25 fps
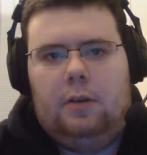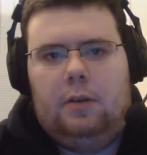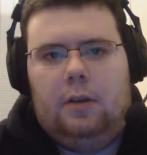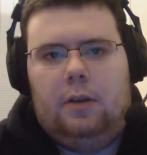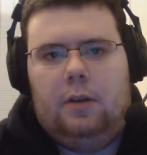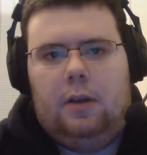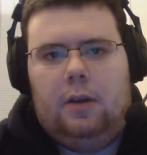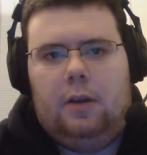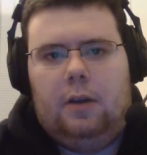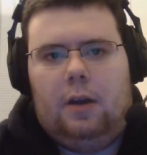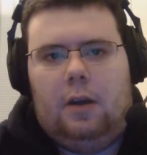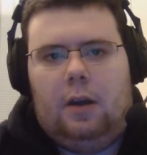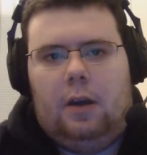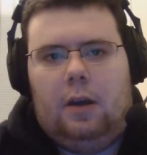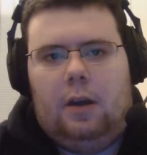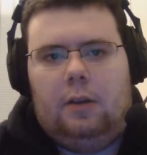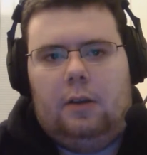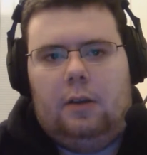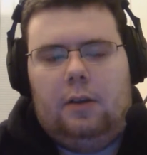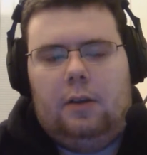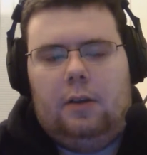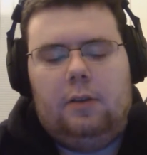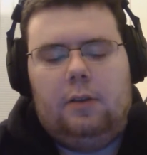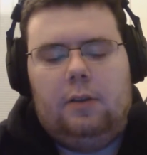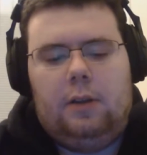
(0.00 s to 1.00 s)

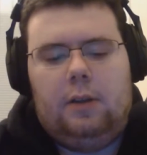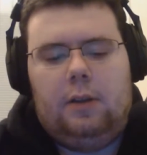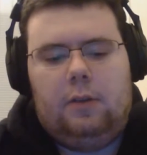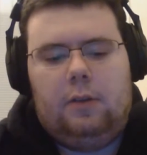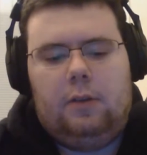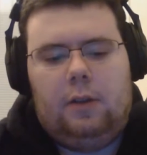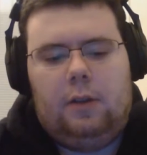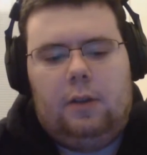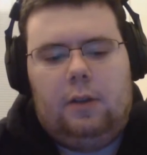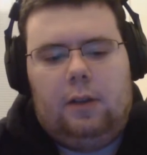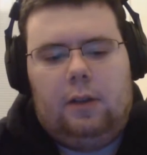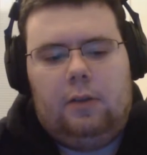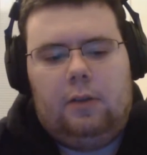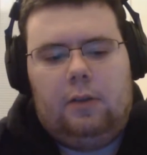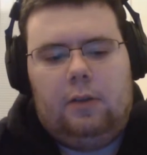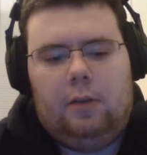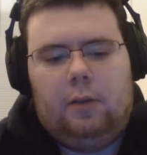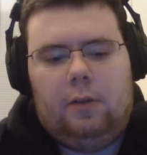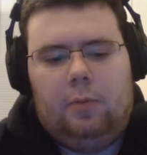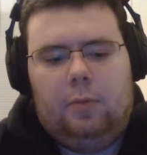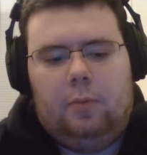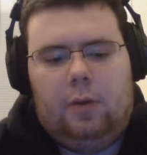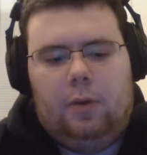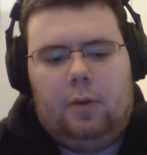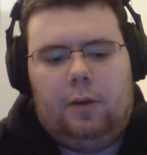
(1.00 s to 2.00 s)
So that was a good
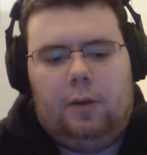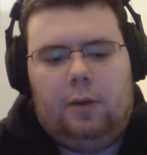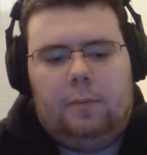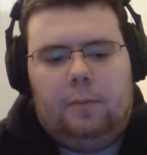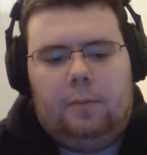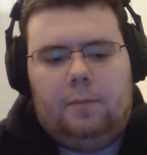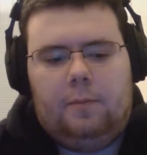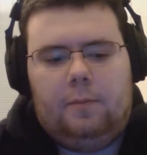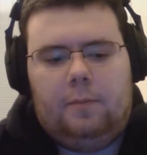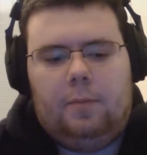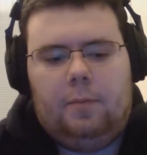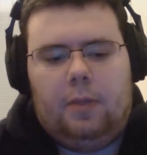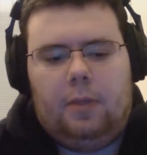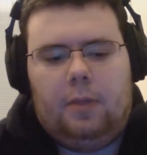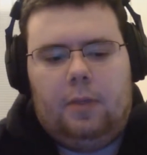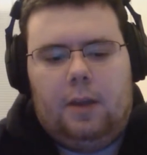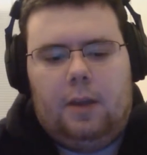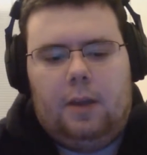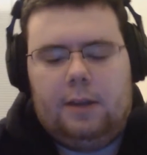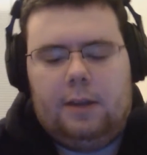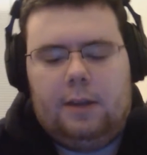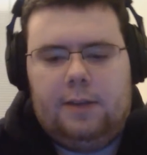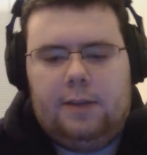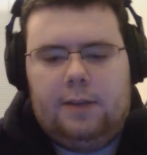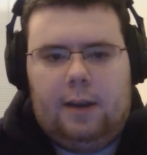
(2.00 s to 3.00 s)
point.
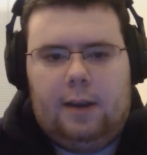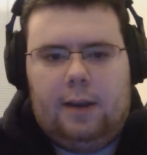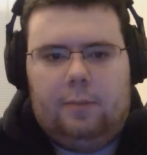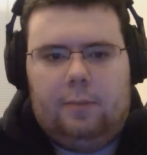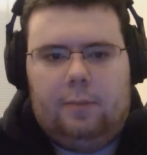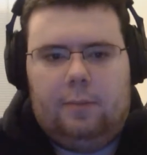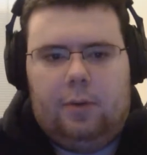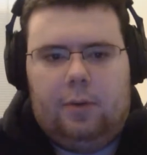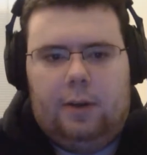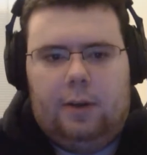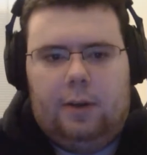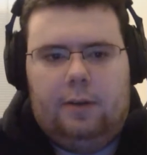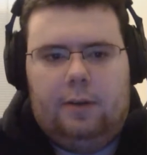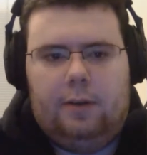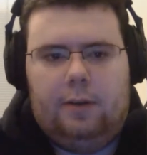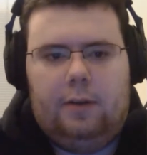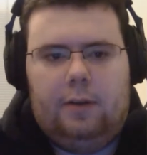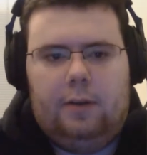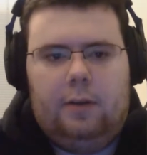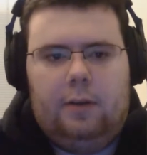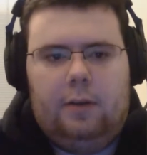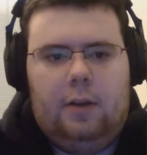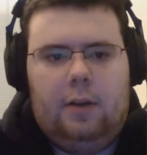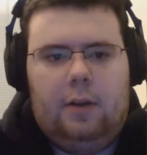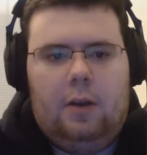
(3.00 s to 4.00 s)
Second point
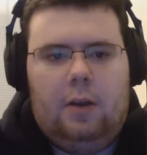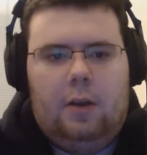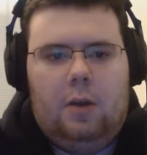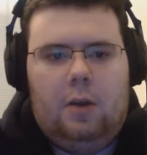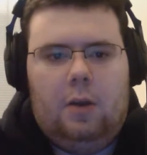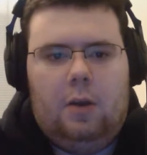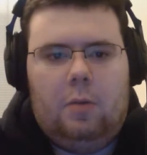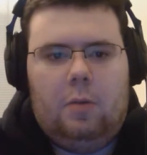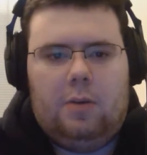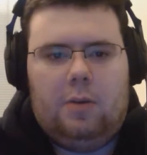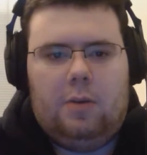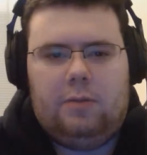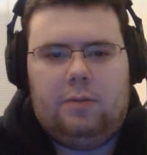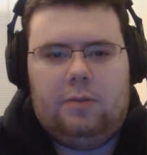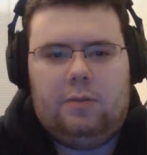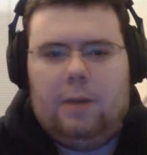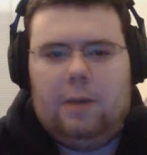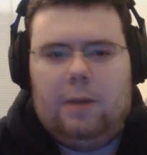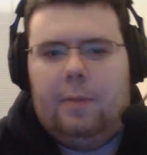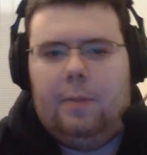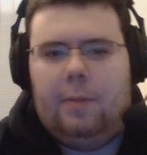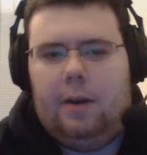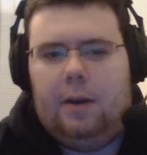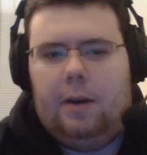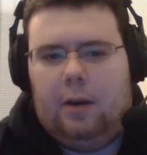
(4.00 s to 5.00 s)
was
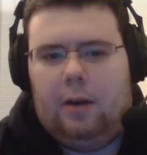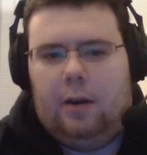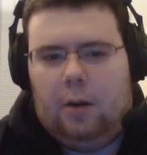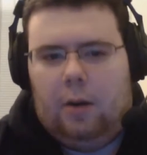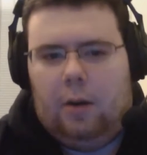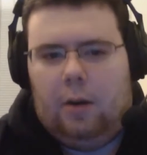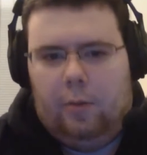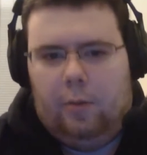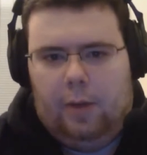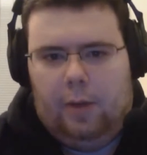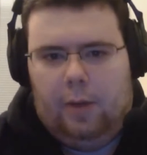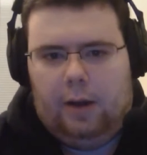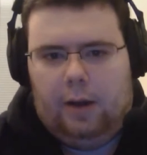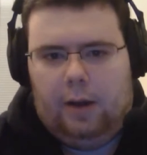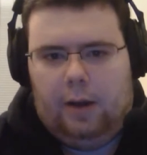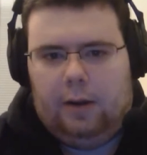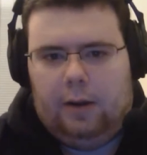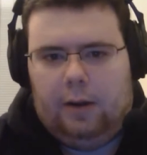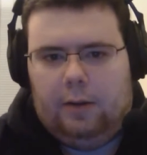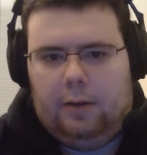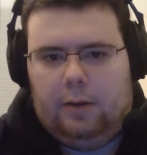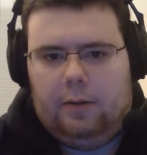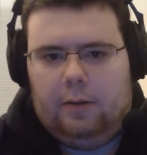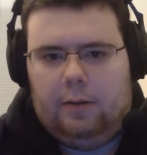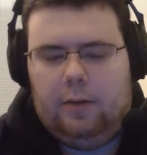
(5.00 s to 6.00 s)
weapon and armor modding.
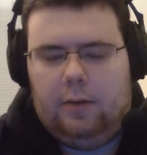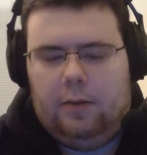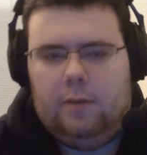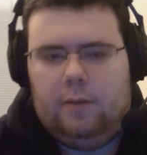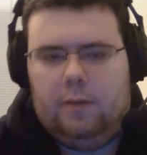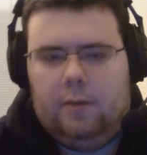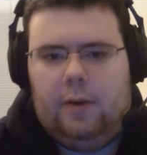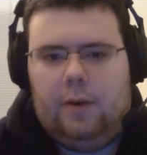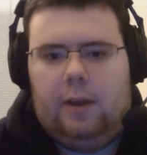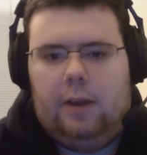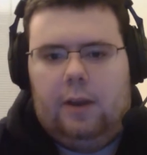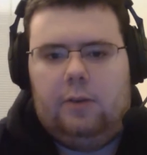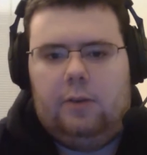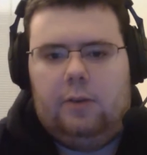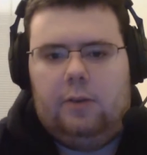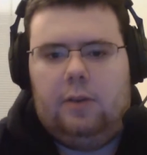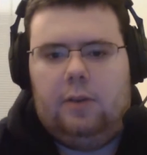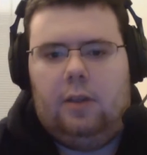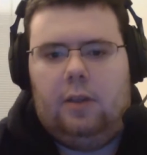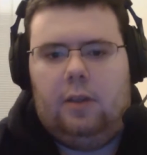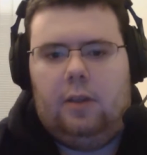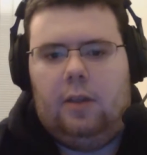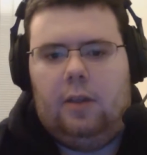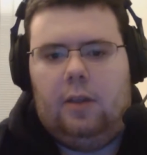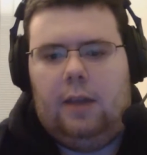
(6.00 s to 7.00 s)
This is a very interesting
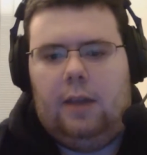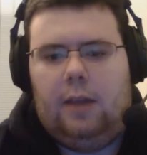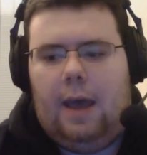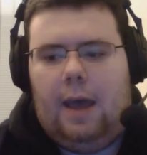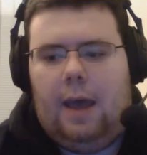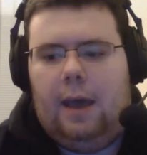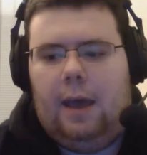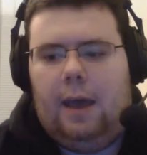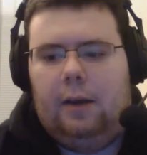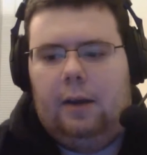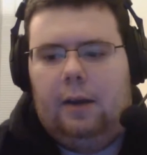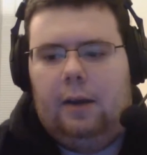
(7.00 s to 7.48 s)
thing to add.